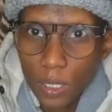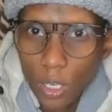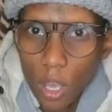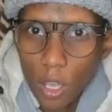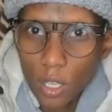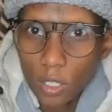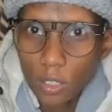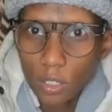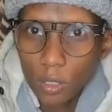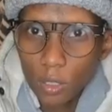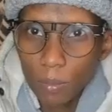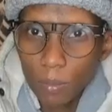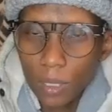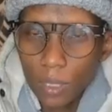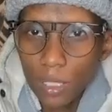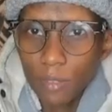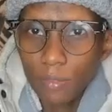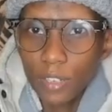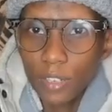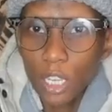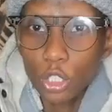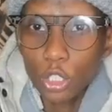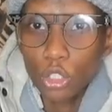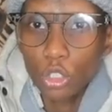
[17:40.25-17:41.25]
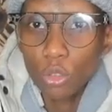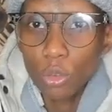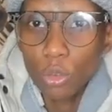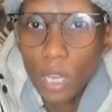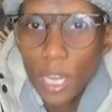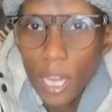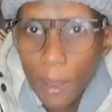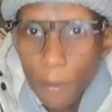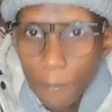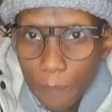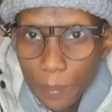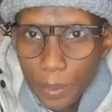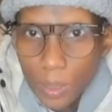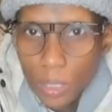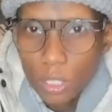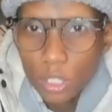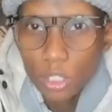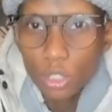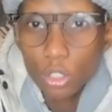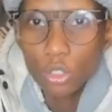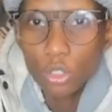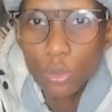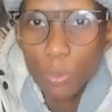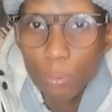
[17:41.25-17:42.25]
I got a lot of people that are asking me,
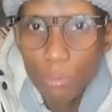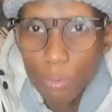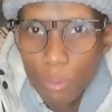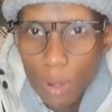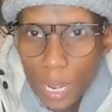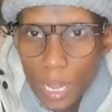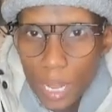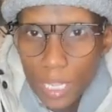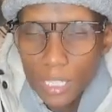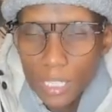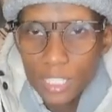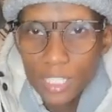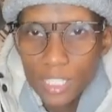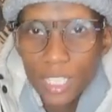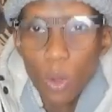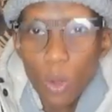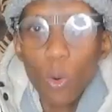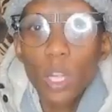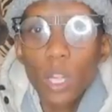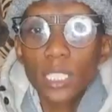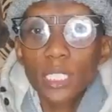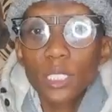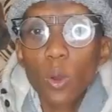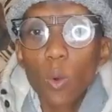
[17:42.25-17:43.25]
they've got new companies,